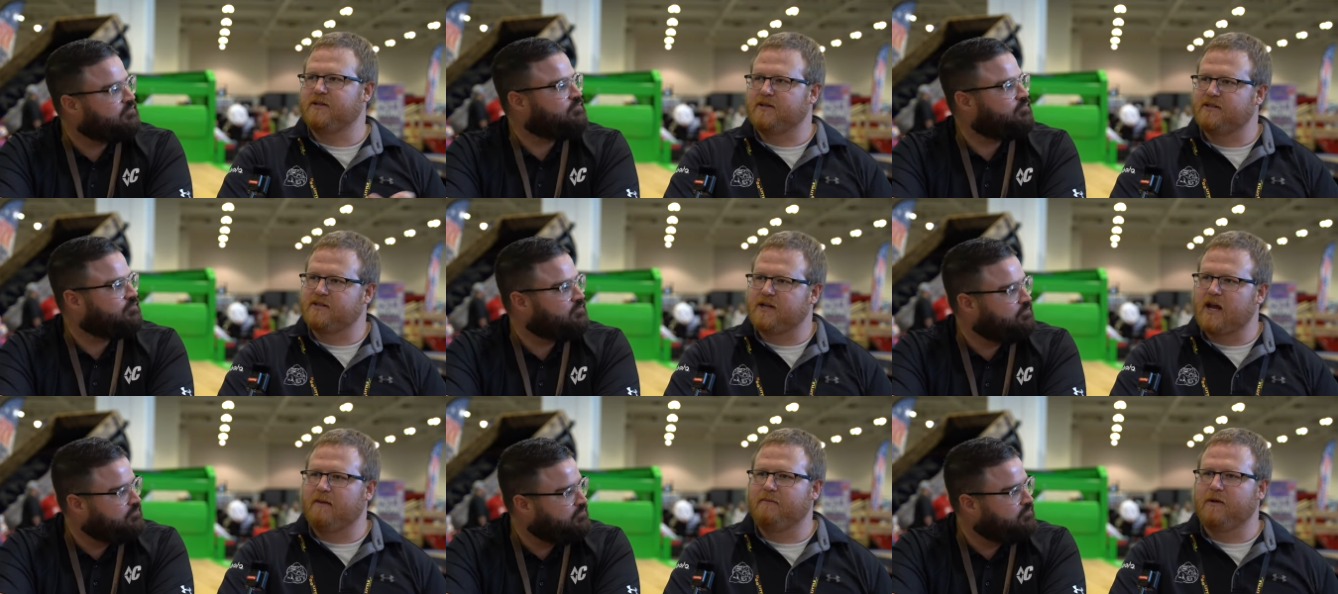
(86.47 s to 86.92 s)

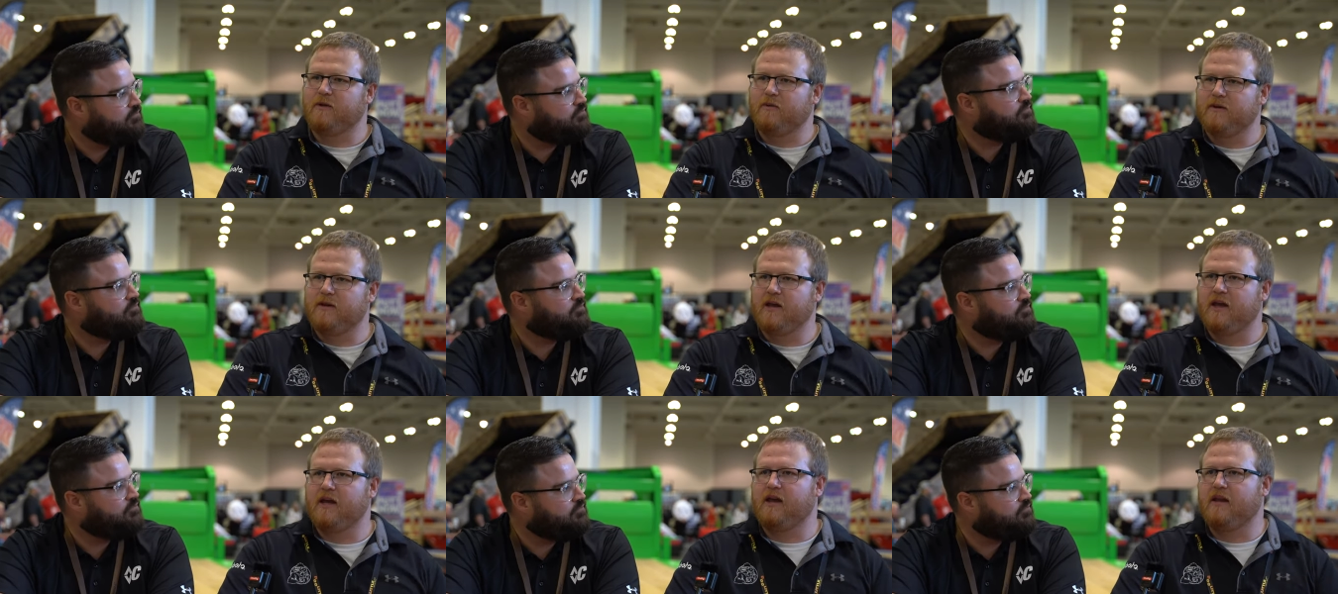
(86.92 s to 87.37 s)
Speaker 1: excitement
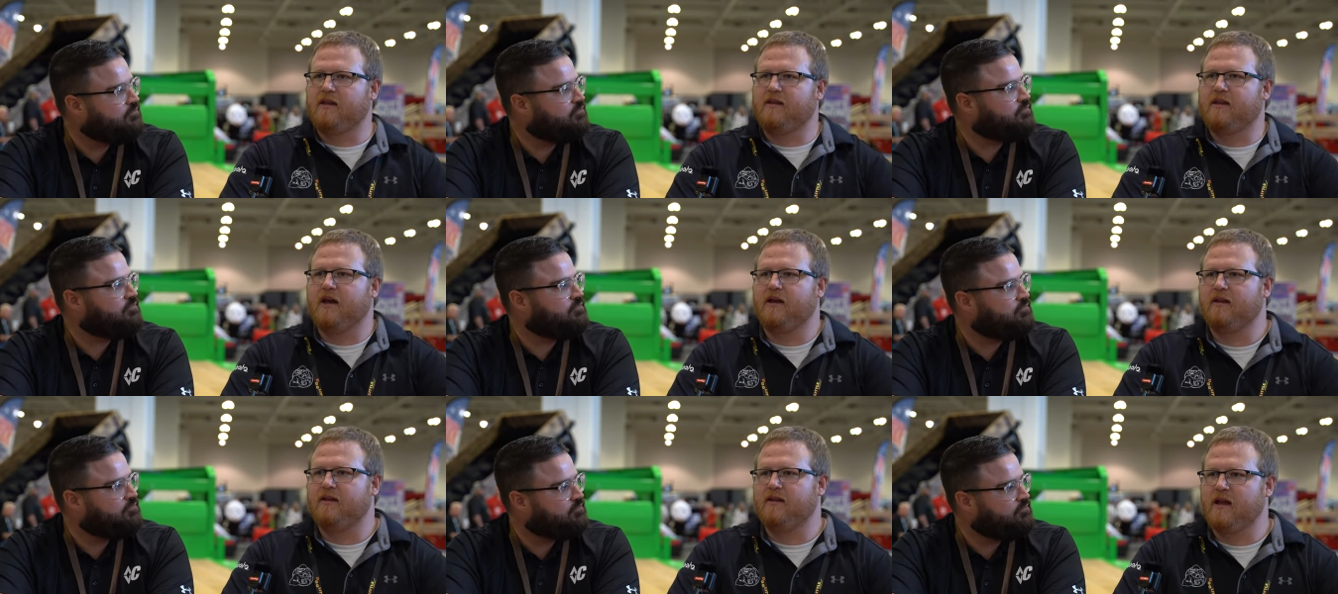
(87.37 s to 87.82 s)
when they get
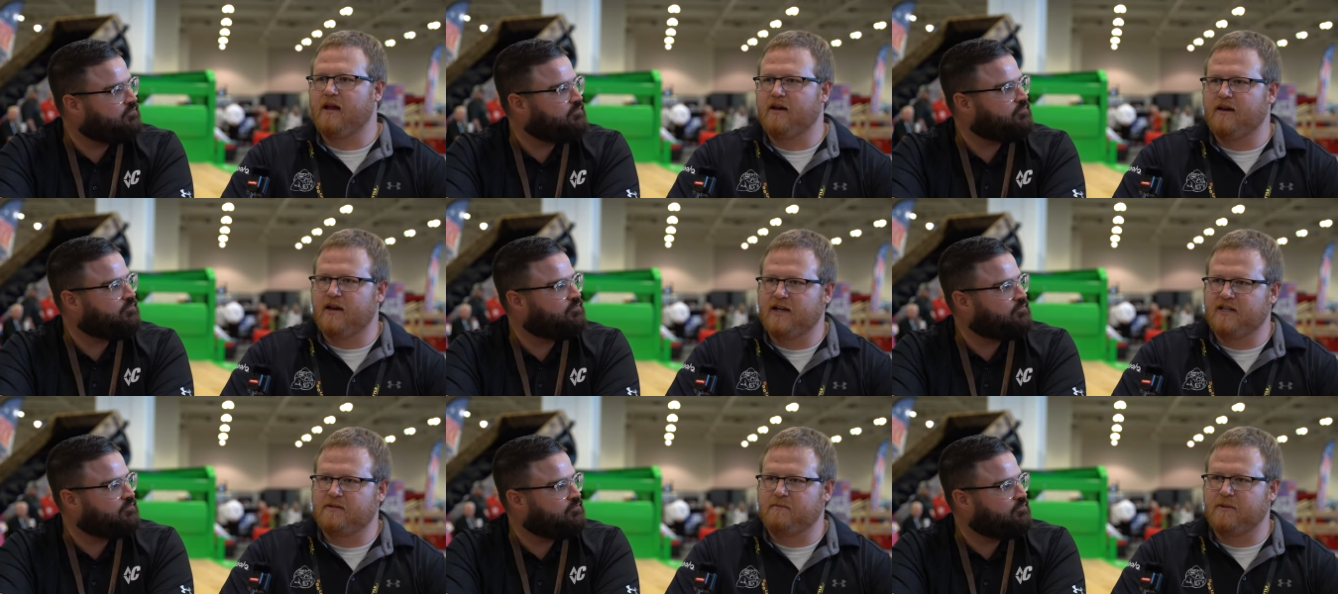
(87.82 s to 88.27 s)
that,
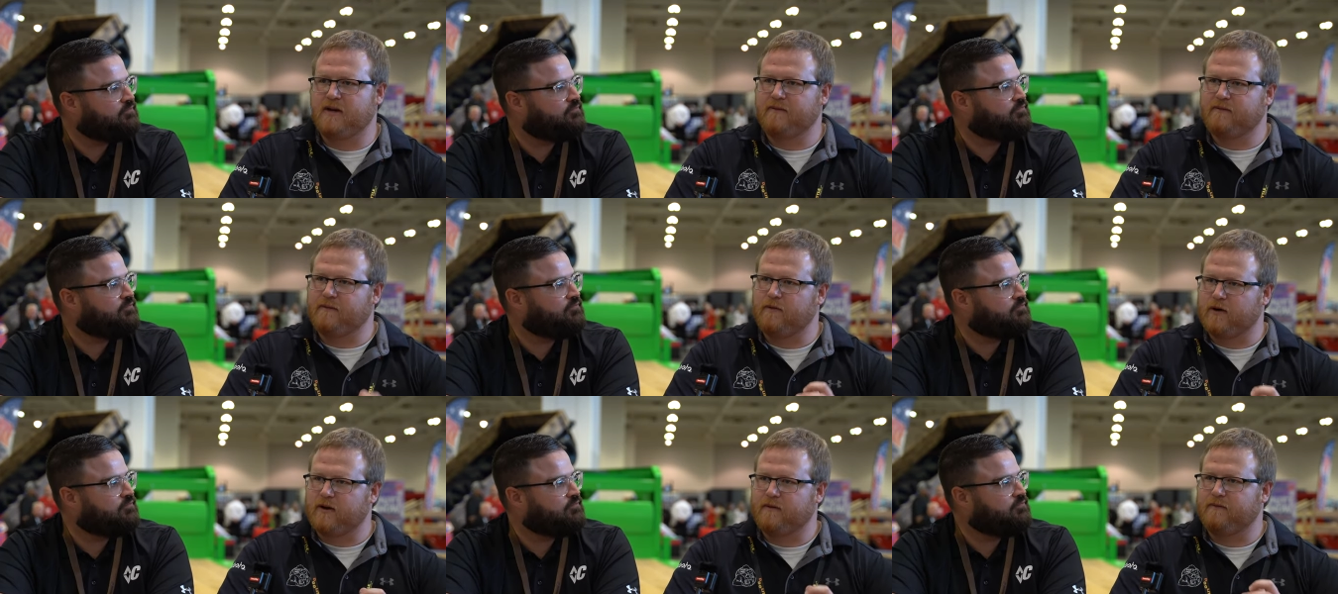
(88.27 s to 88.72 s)
that nice big
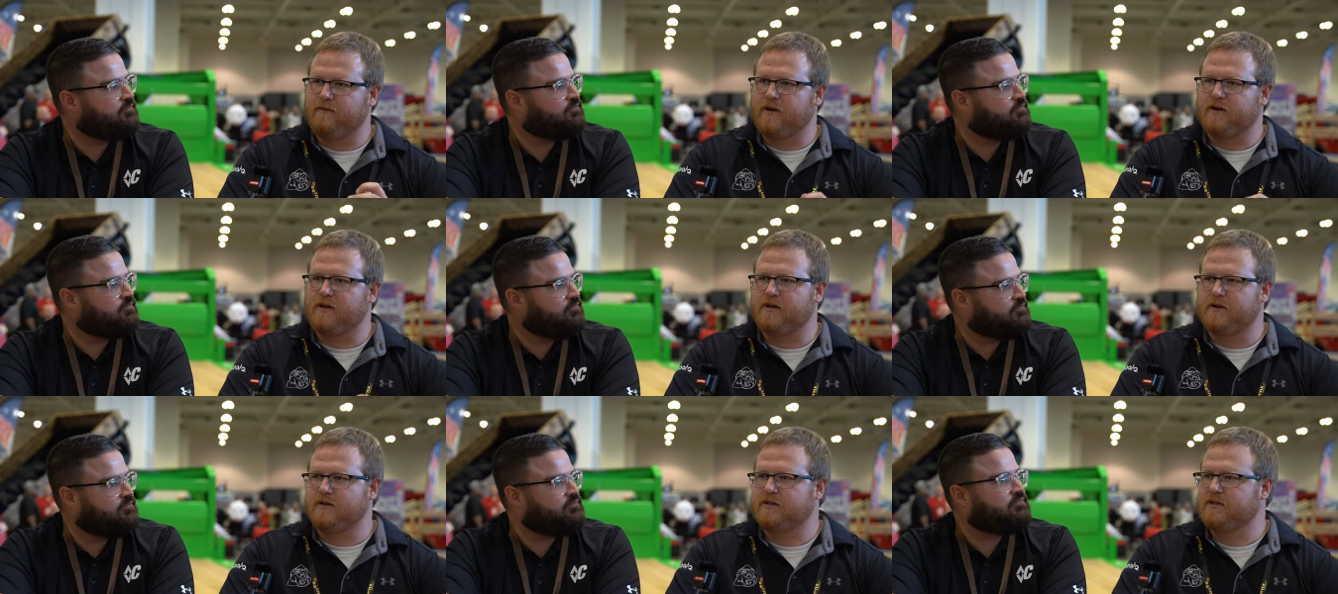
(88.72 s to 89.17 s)
40
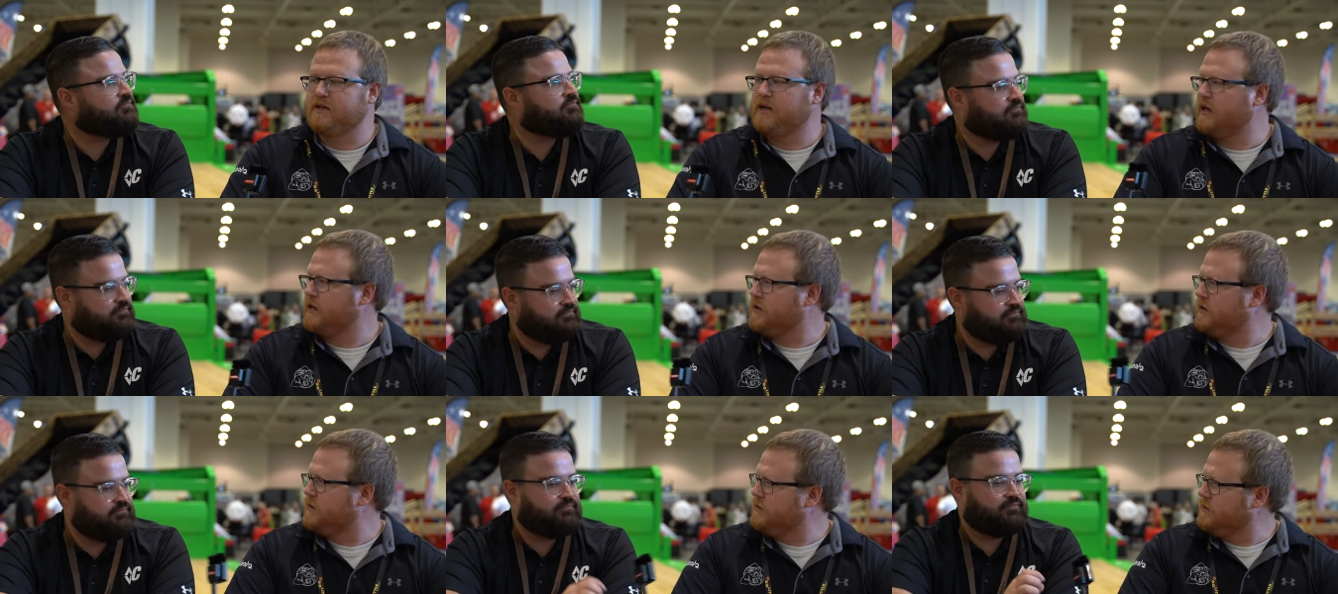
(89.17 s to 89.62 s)
foot gooseneck